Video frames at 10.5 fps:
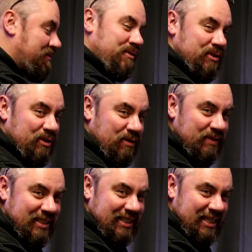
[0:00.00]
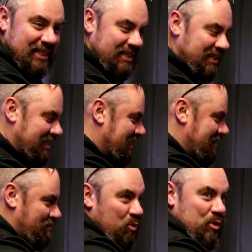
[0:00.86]
foods are obviously
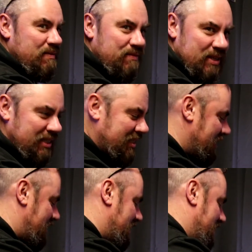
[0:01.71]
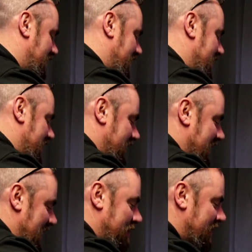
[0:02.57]
more convenient, easier
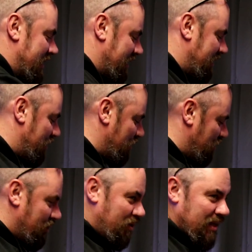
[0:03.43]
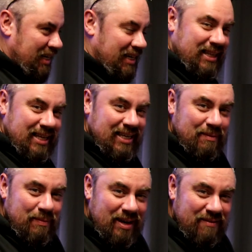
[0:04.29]
to keep, easier to store, all that kind of
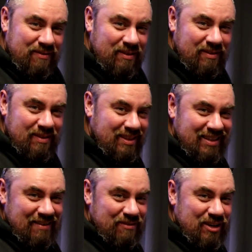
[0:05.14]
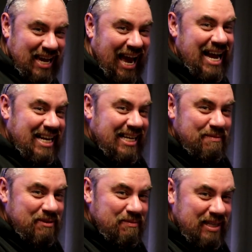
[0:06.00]
thing. But if you can
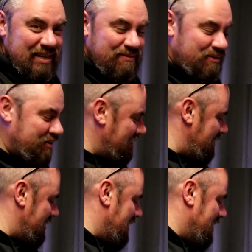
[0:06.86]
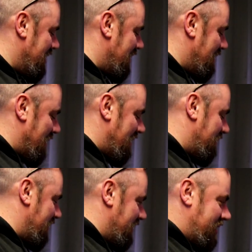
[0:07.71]
keep some live foods, the
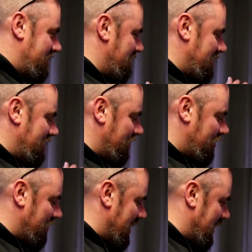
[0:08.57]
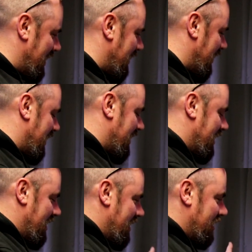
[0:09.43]
benefits are just great, I think.
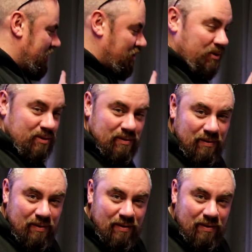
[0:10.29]
So,